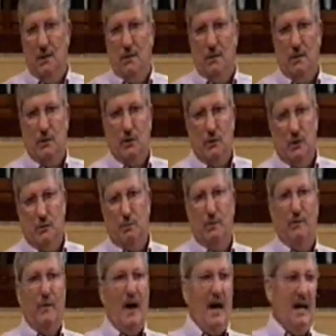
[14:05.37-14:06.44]
The church
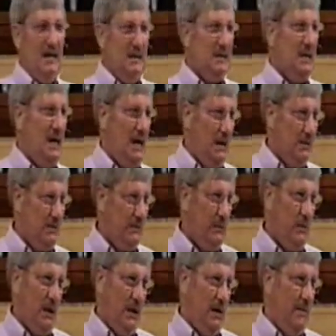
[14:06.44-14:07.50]
provides a house for
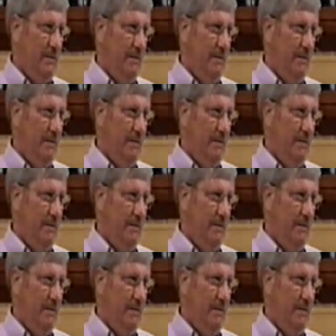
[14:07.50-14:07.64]
him.